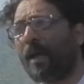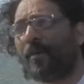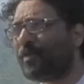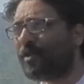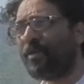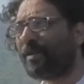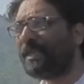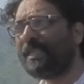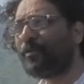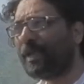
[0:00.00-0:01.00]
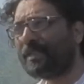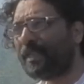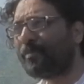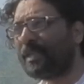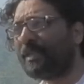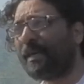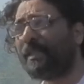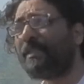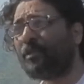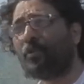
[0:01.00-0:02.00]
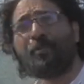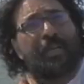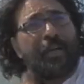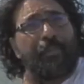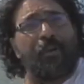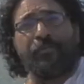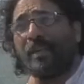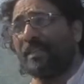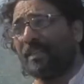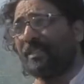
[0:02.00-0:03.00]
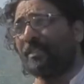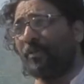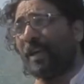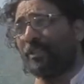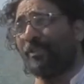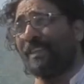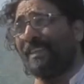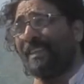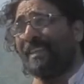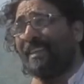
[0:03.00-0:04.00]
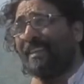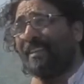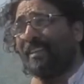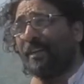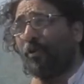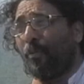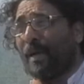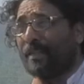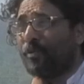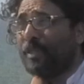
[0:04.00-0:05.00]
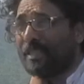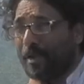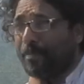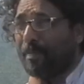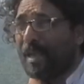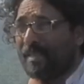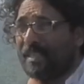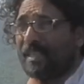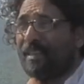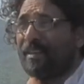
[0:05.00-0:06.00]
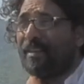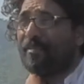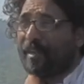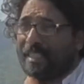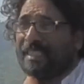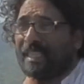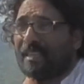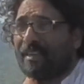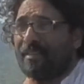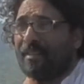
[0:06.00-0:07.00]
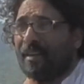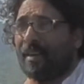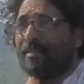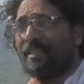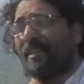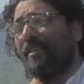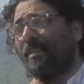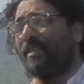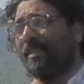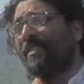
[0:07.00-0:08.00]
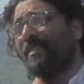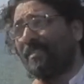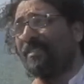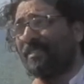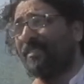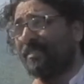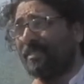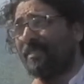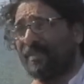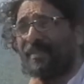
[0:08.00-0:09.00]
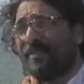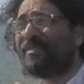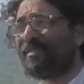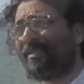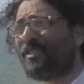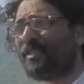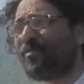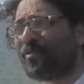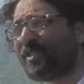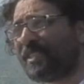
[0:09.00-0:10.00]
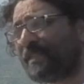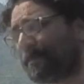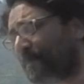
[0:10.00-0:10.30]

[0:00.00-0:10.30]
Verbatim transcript: I was not ready to accept it, and it took me a couple of years to actually uh, go back to the same essay, read it again, and say, yes, this was it.